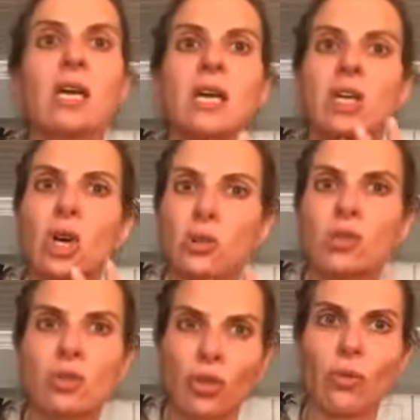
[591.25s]
it
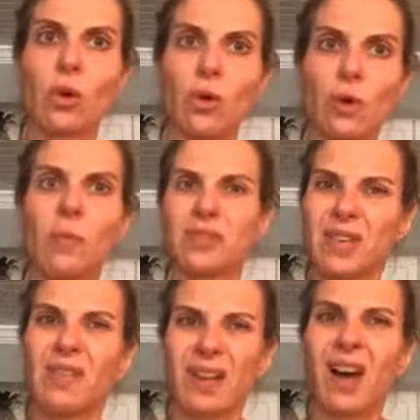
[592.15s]
coats the throat, almost
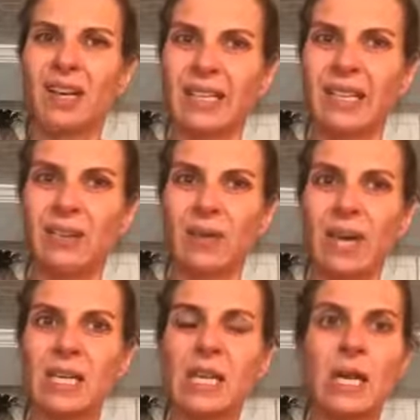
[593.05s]
kind of like a honey,
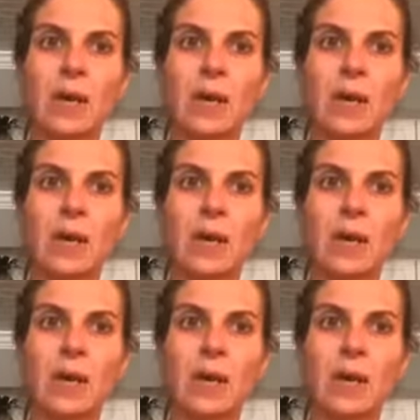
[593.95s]
right?